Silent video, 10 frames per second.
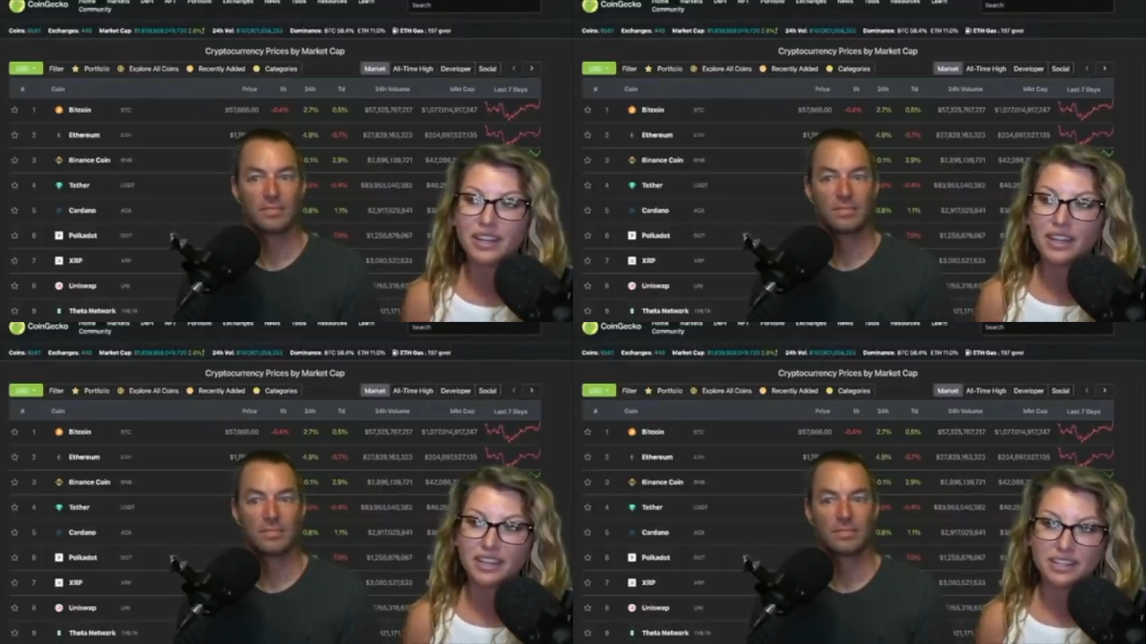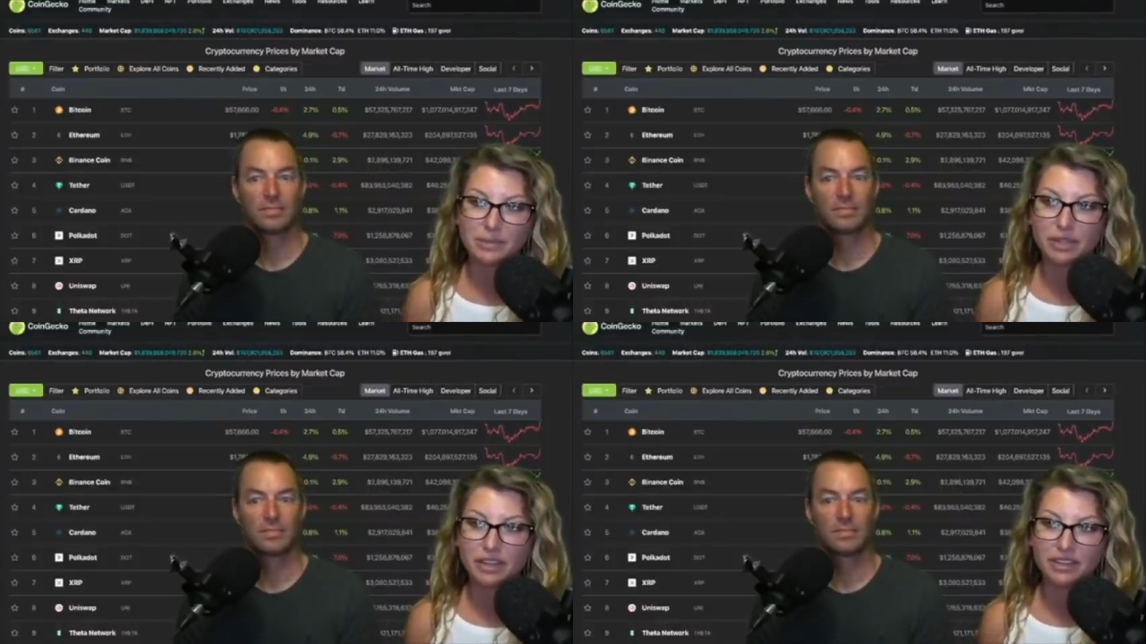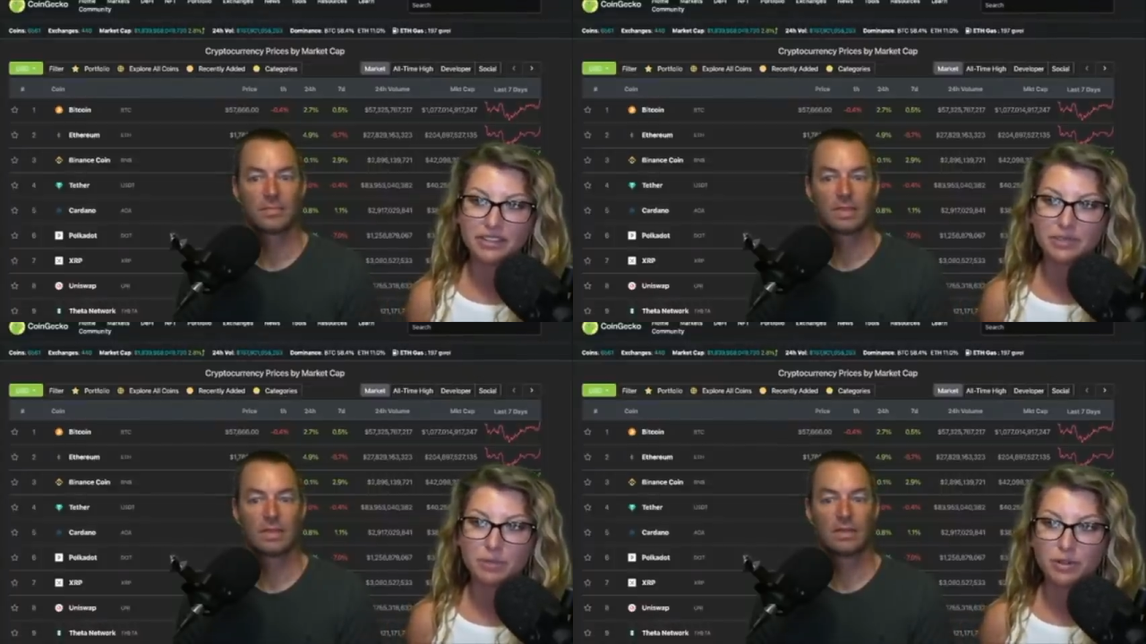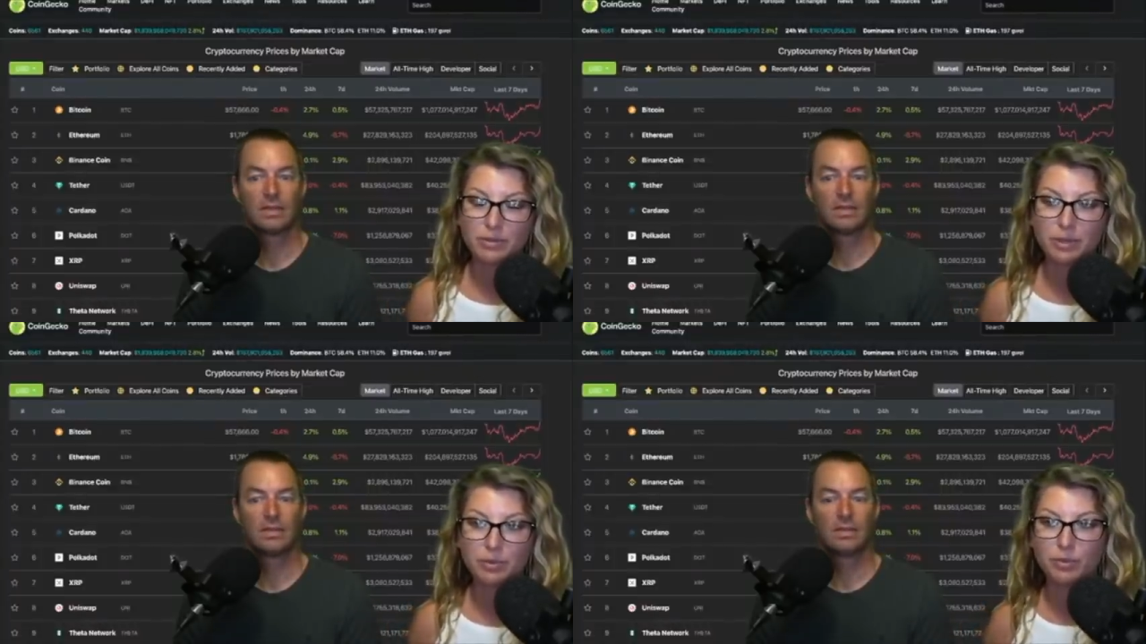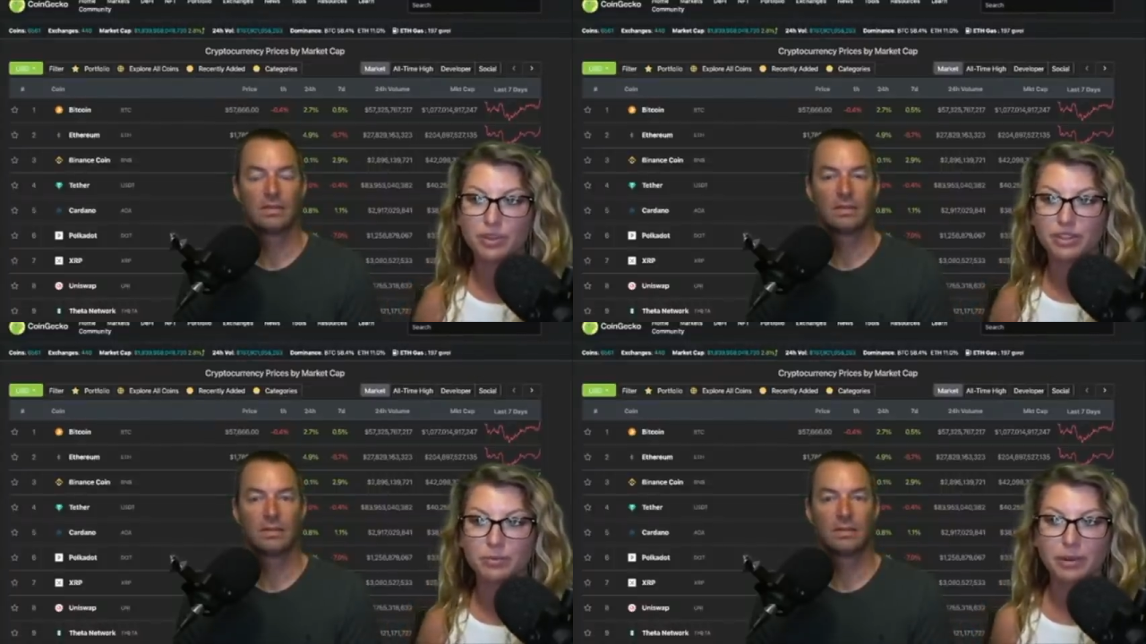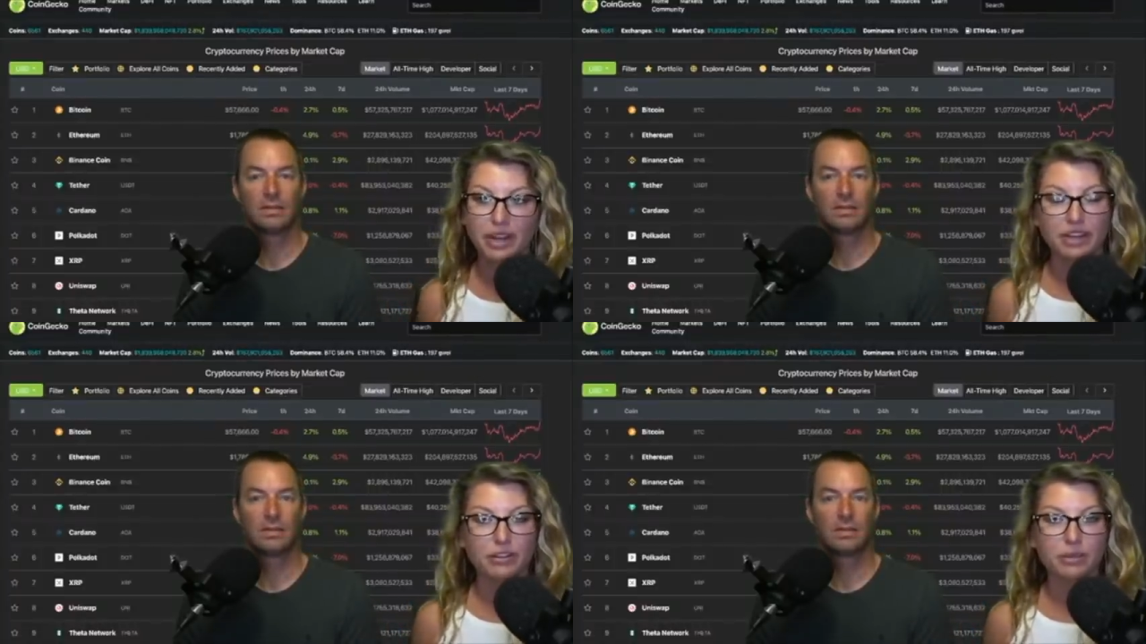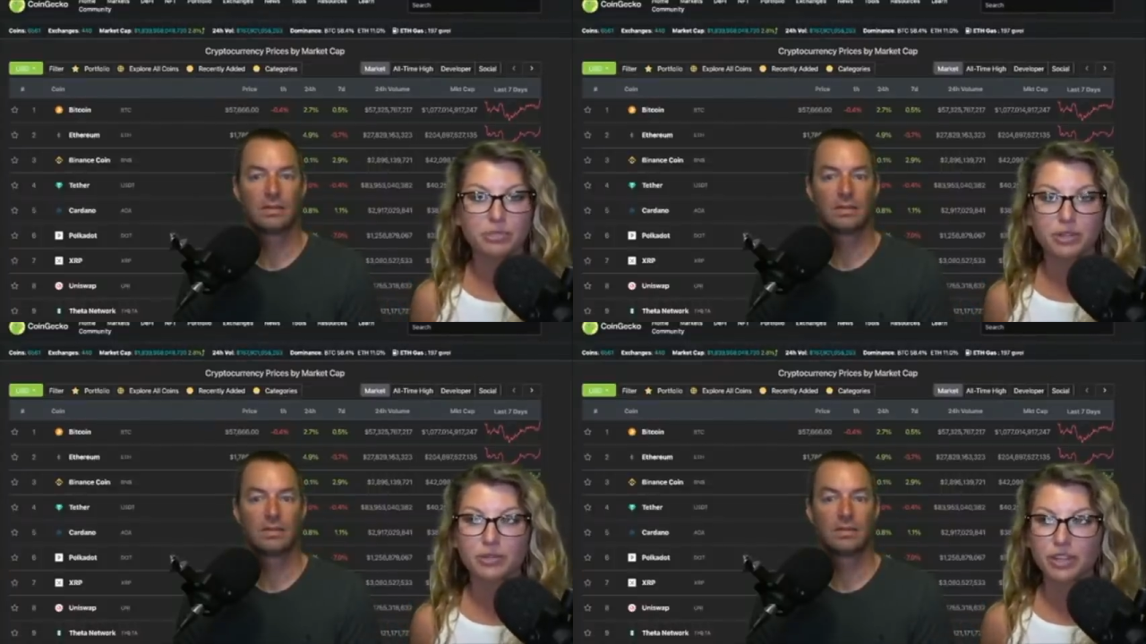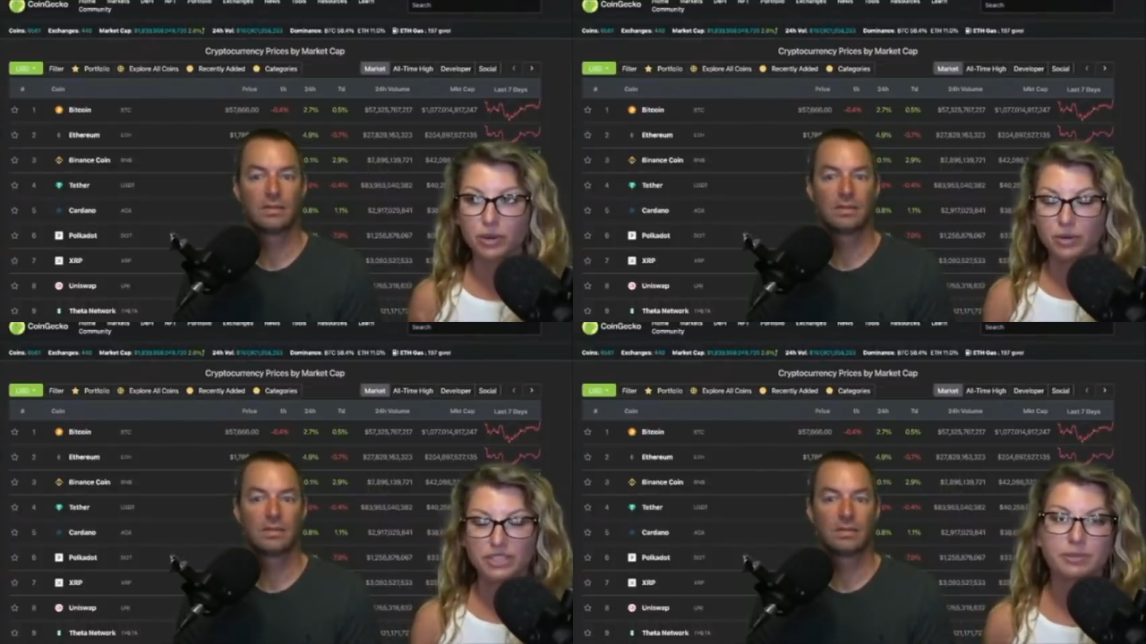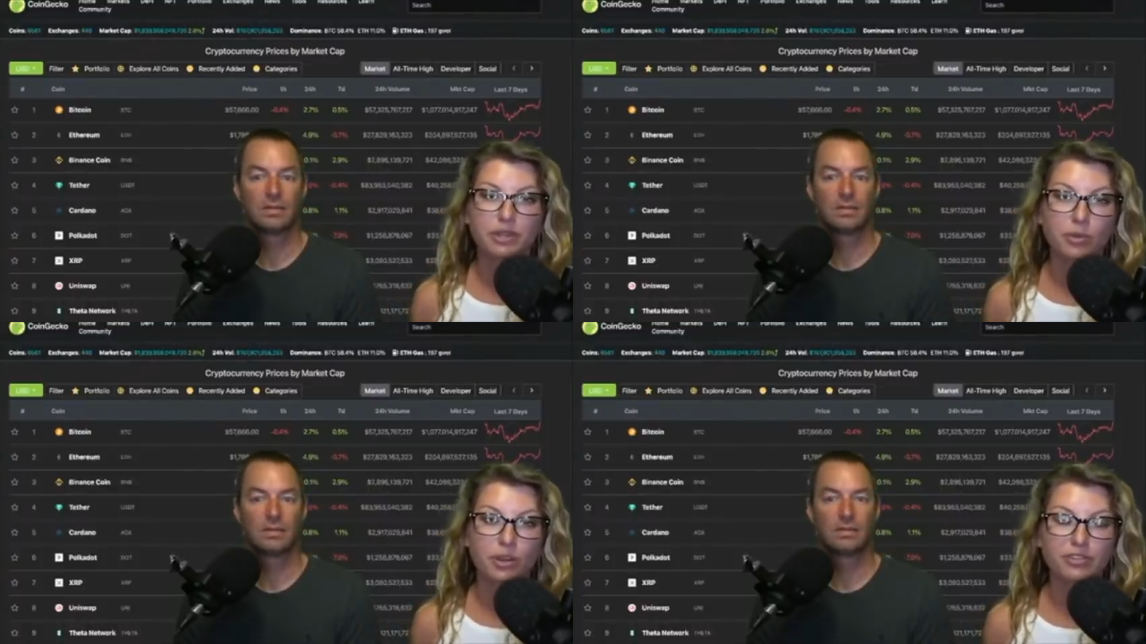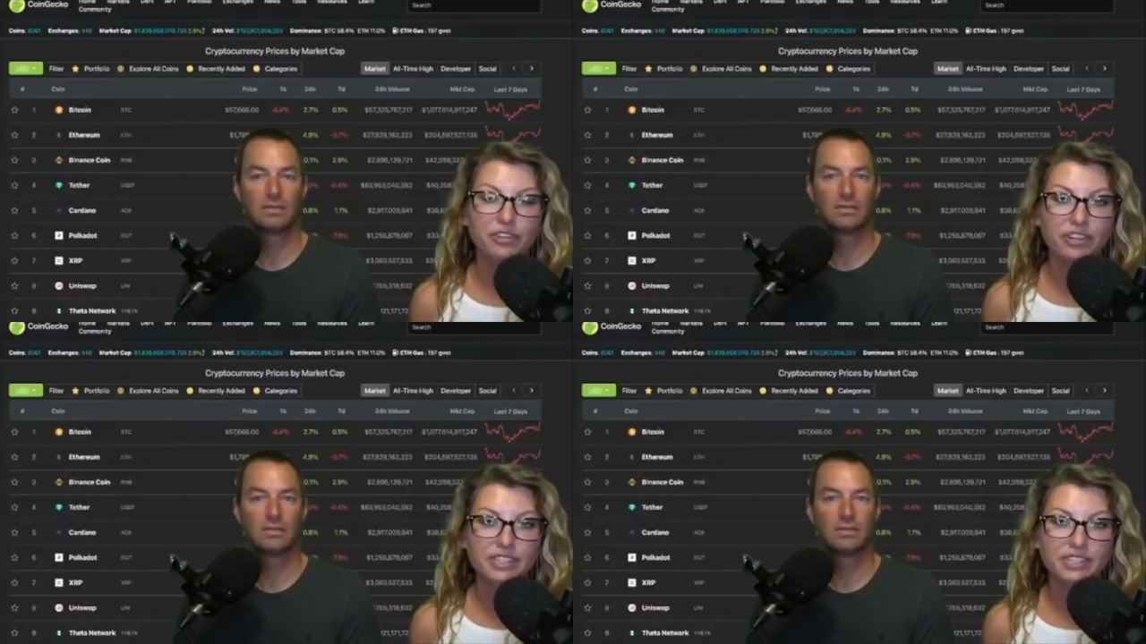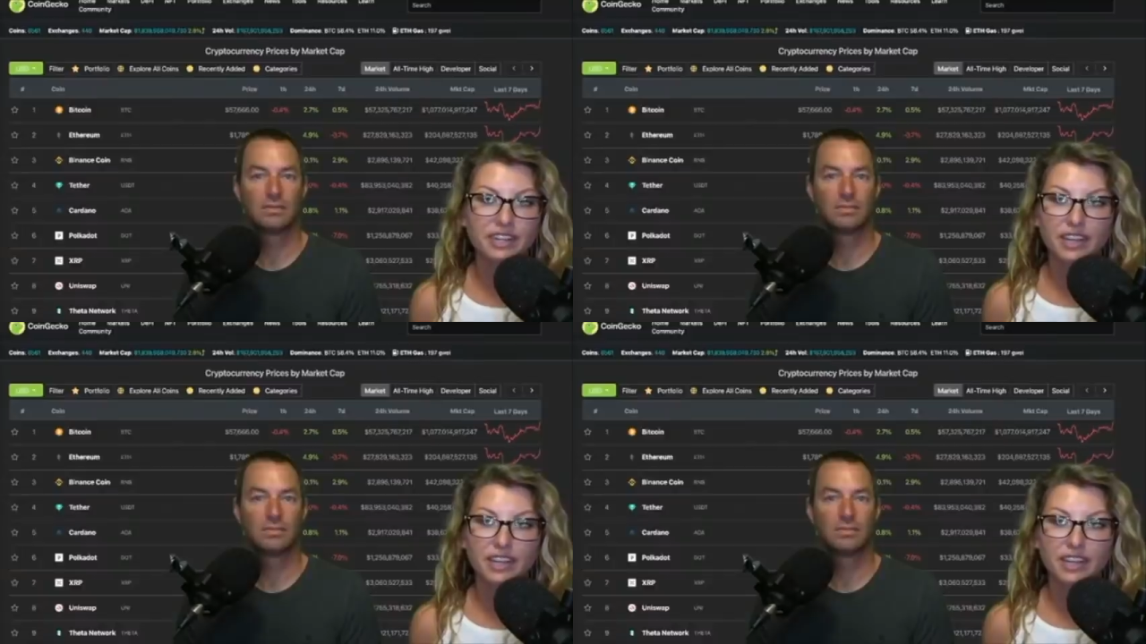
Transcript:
Speaker 1: is because most people when they're buying crypto, they go into Bitcoin first